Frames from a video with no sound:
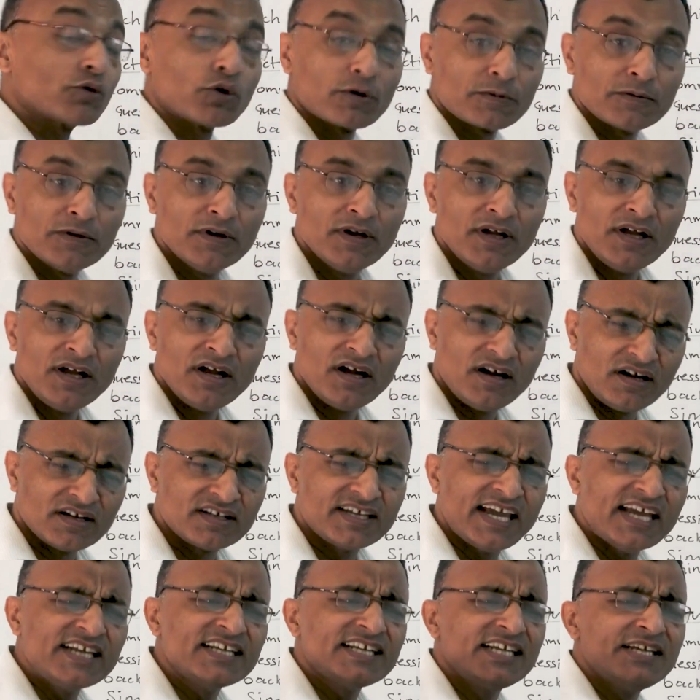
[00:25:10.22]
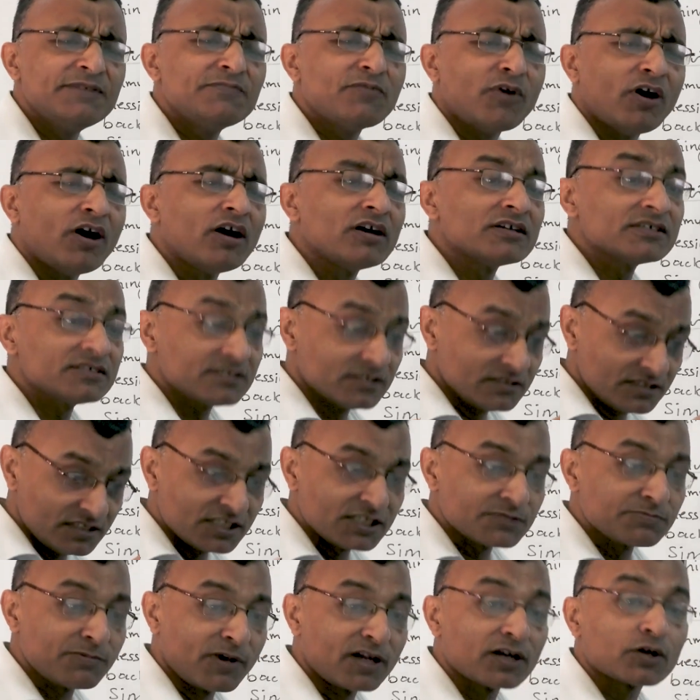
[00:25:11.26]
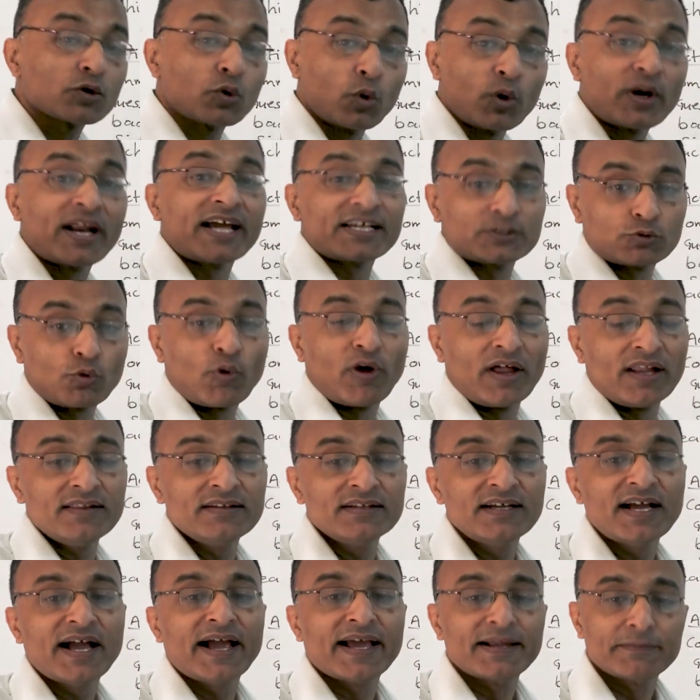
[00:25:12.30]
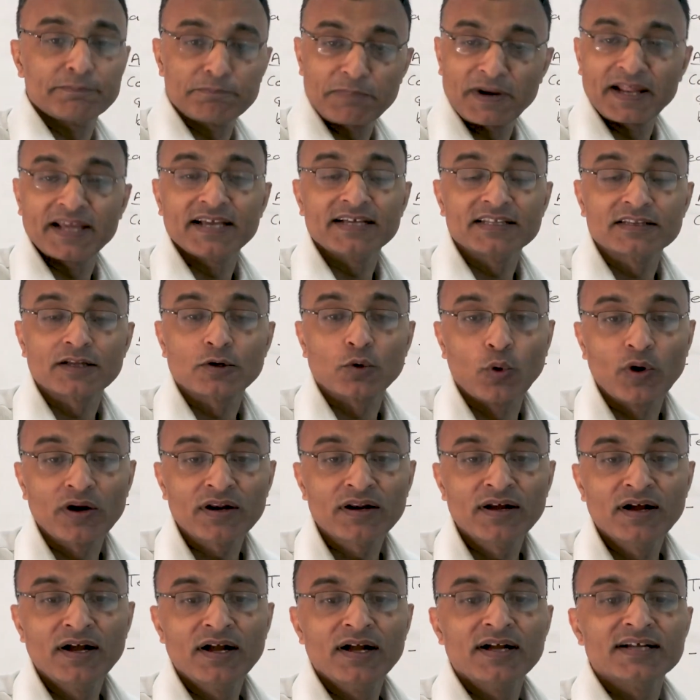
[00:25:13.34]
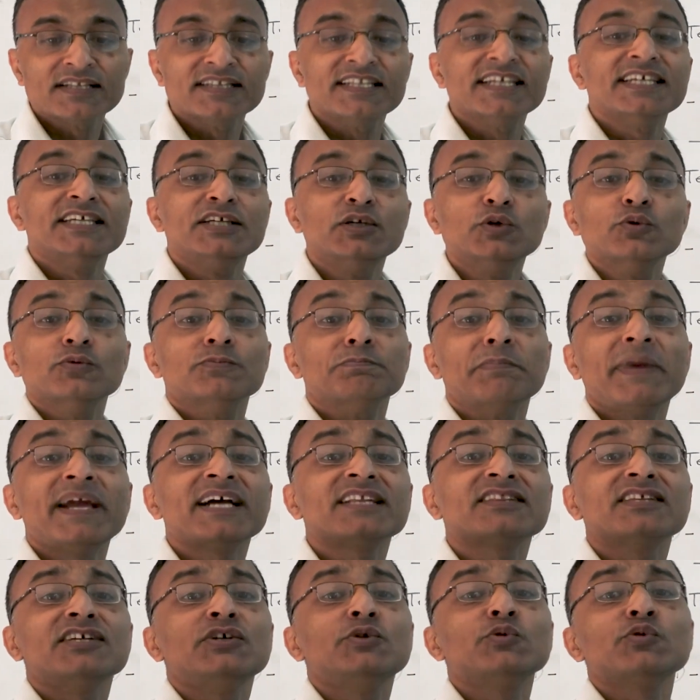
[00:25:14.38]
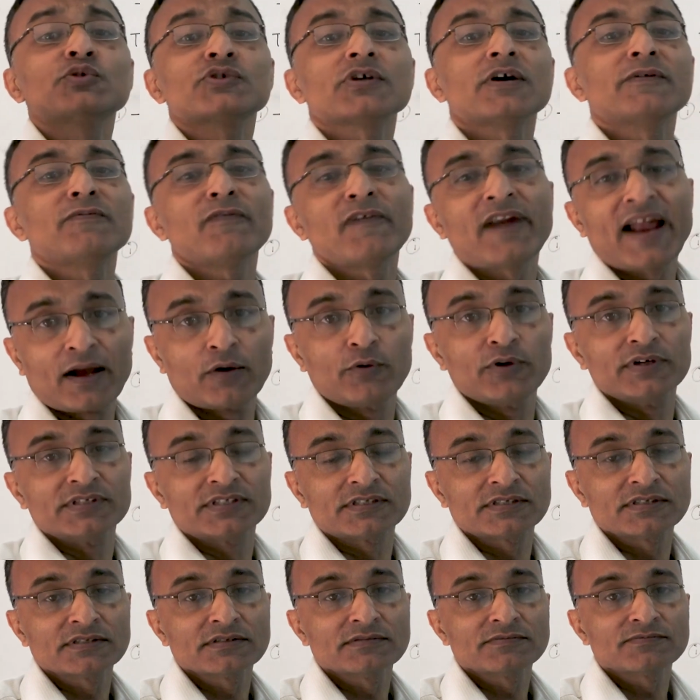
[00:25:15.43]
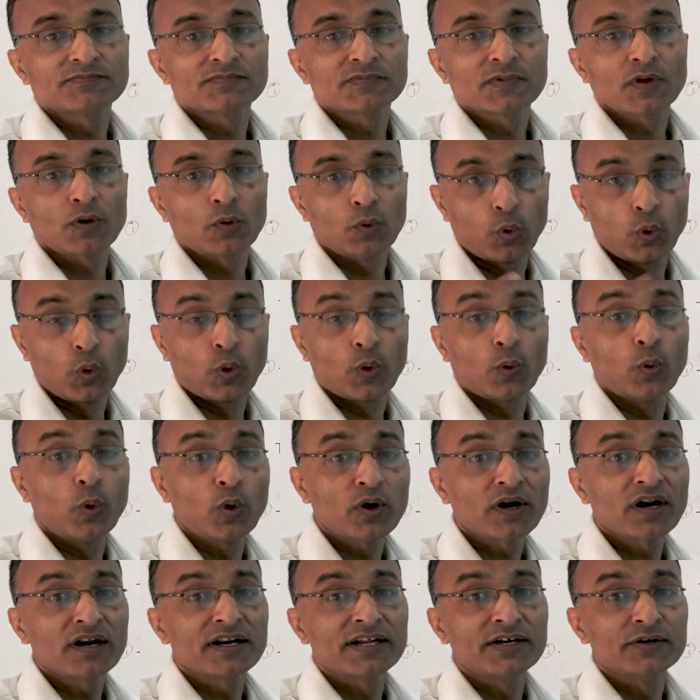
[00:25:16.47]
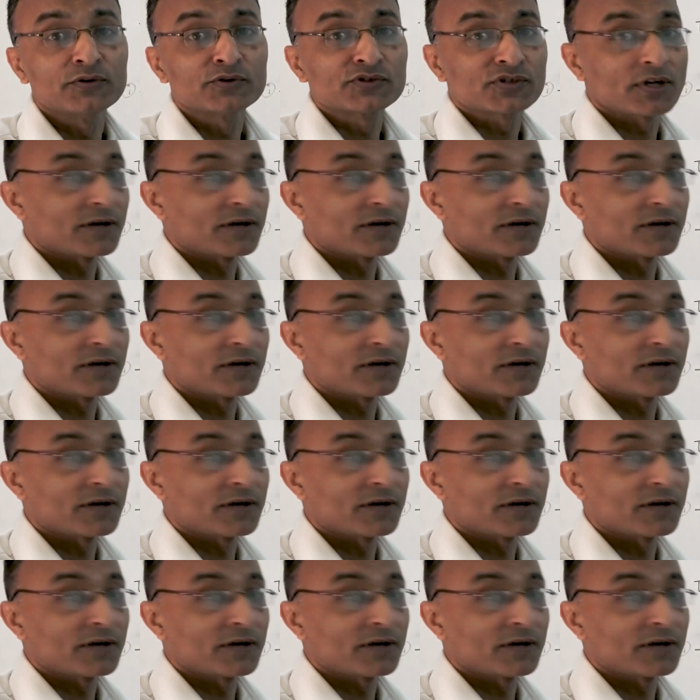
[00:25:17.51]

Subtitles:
role can give a small role as well, and playing the role. They make the use of language, oral use